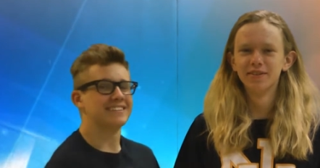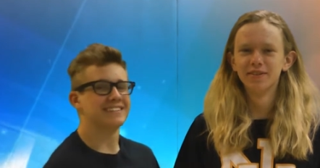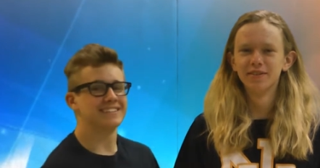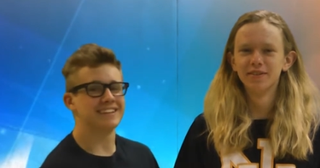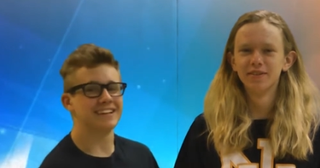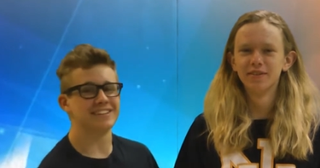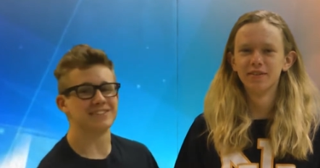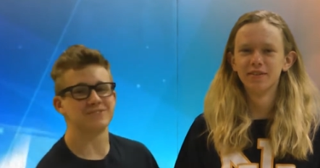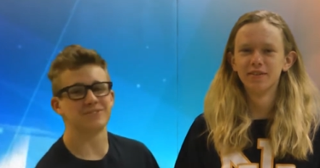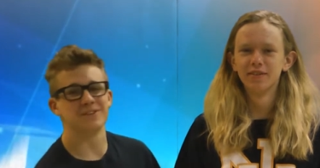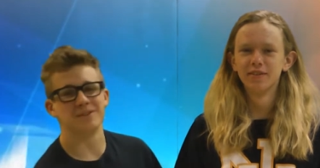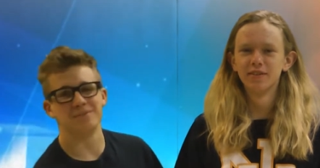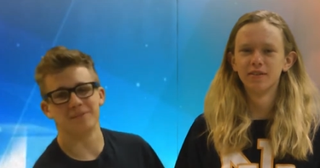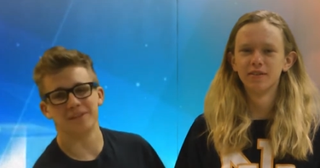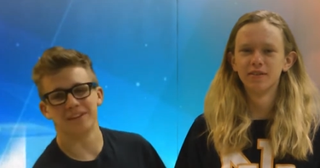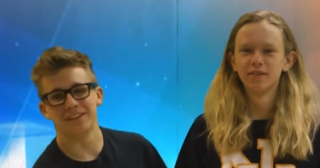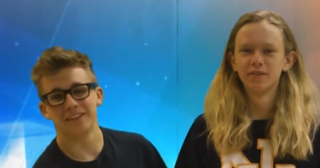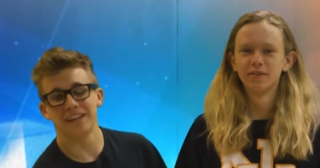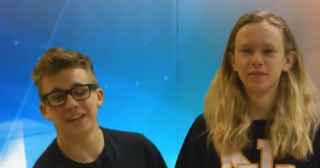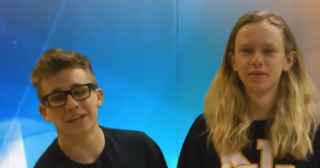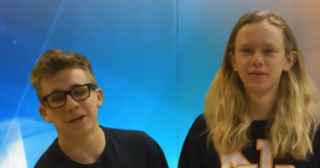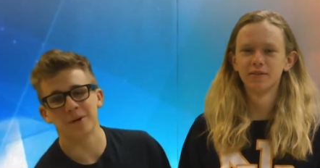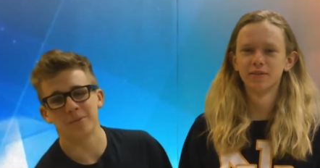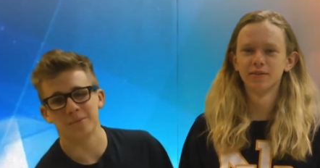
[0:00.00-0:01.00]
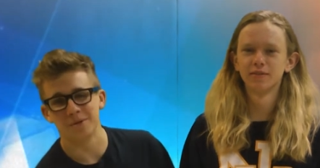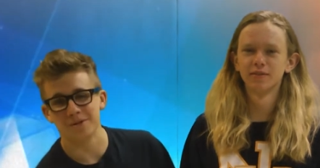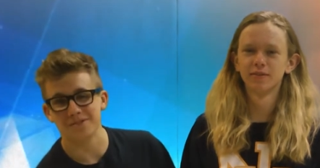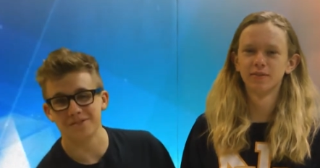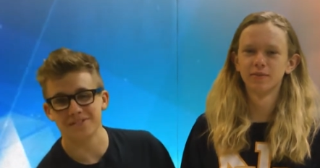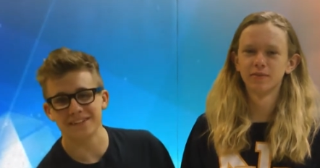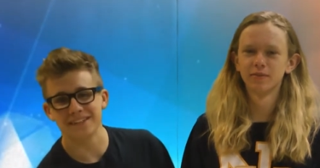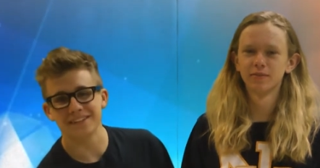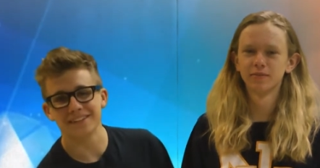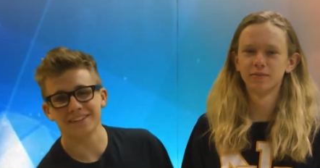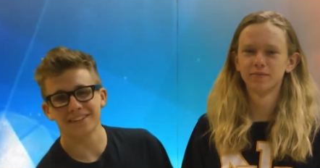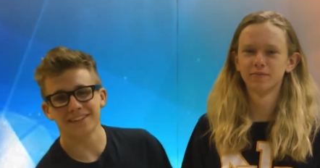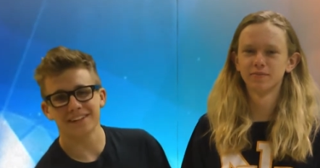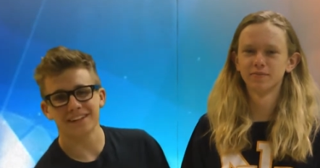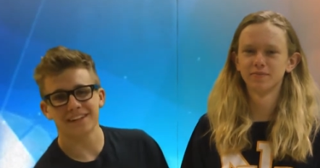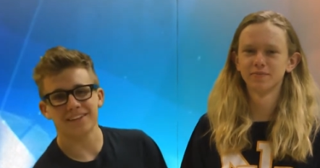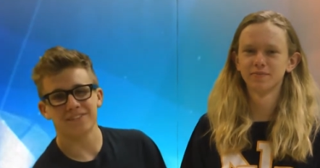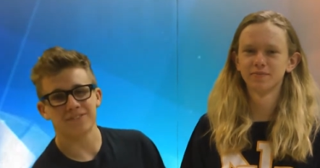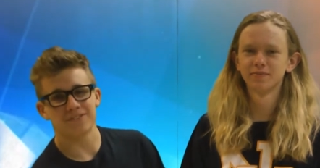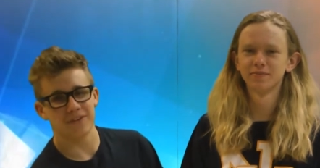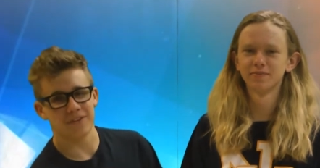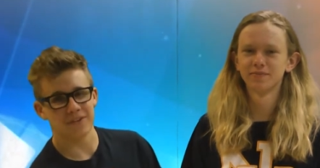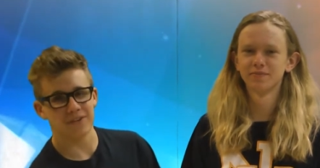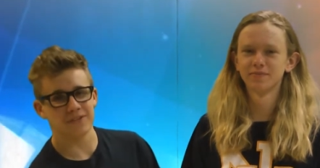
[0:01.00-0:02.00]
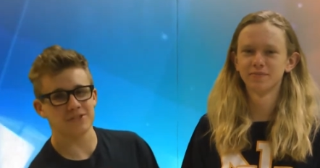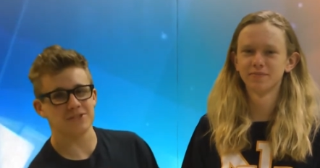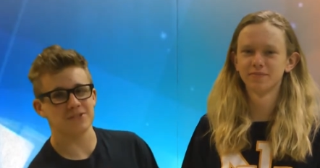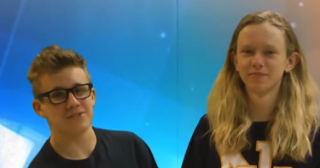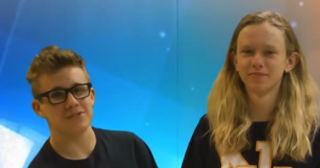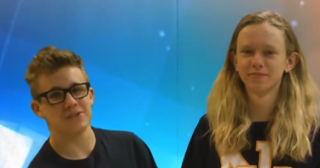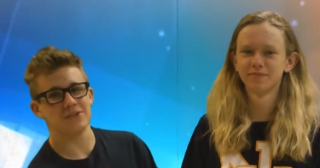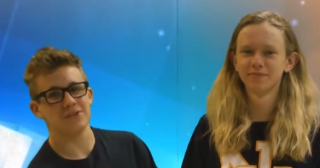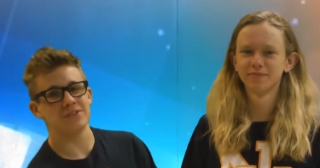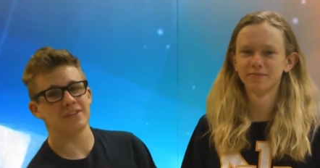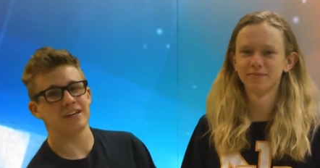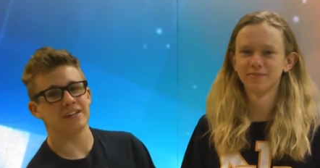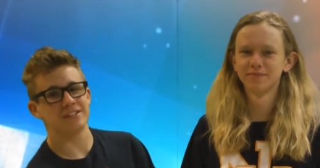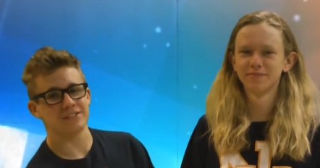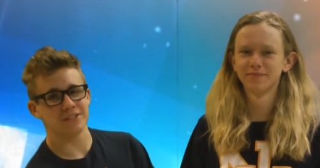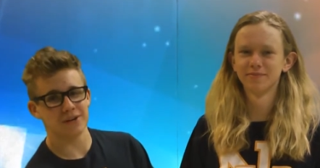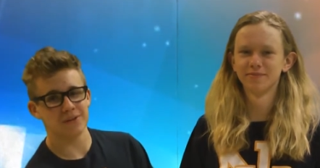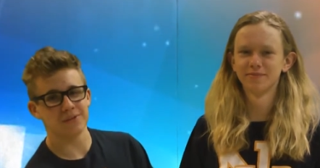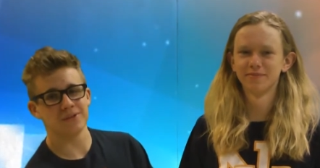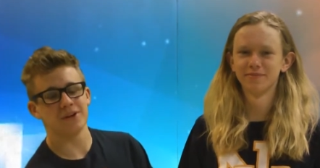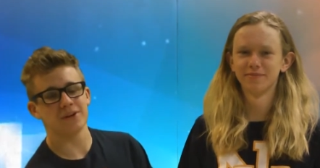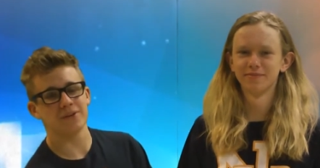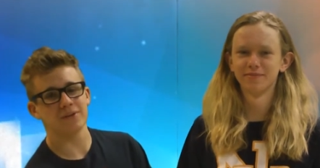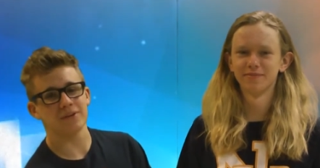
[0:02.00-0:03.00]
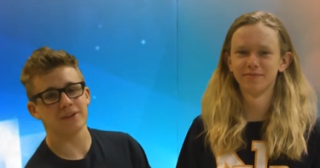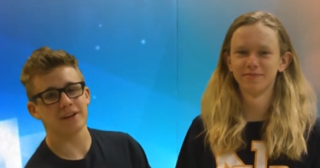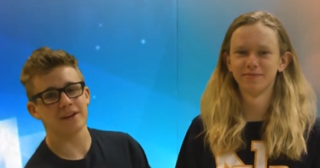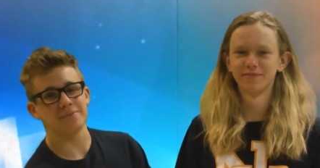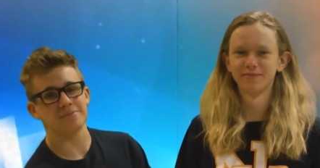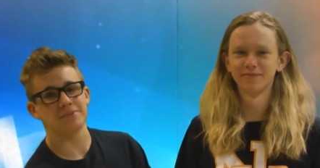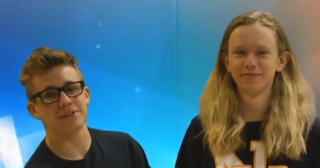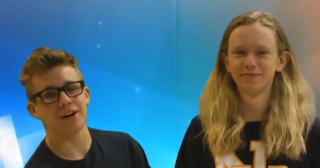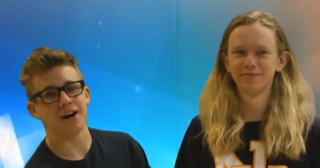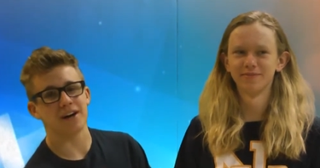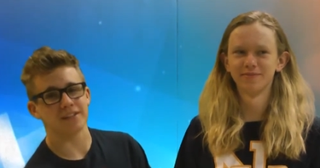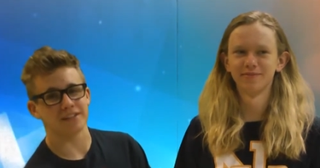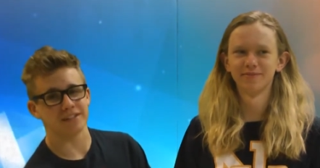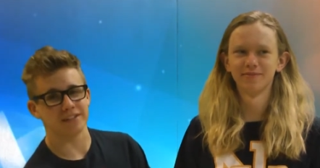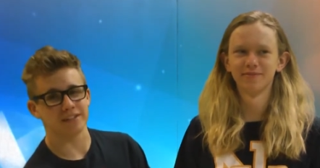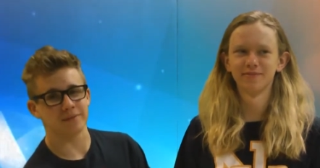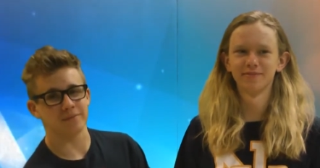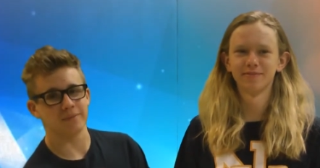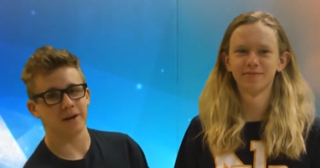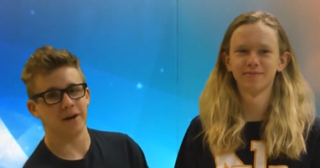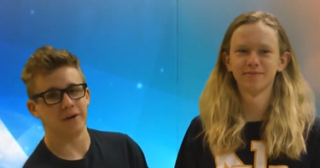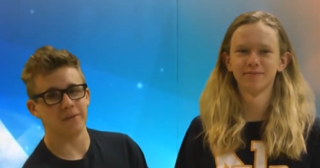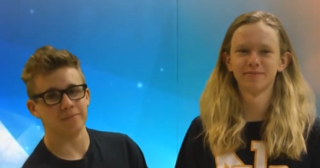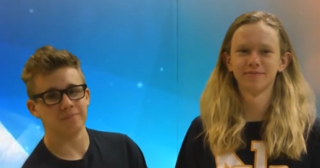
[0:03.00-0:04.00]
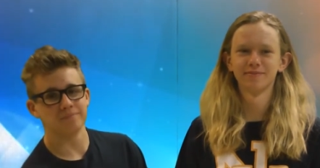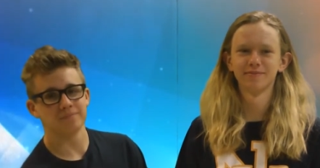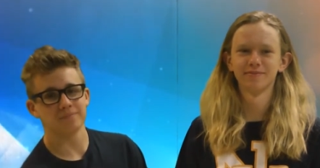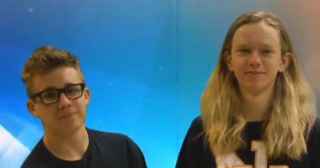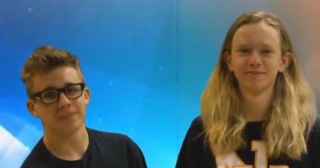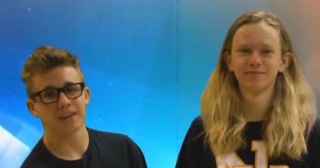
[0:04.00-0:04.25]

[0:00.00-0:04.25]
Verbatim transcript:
Speaker 1: That's from the Lego movie, for those of you that don't know what I'm talking about.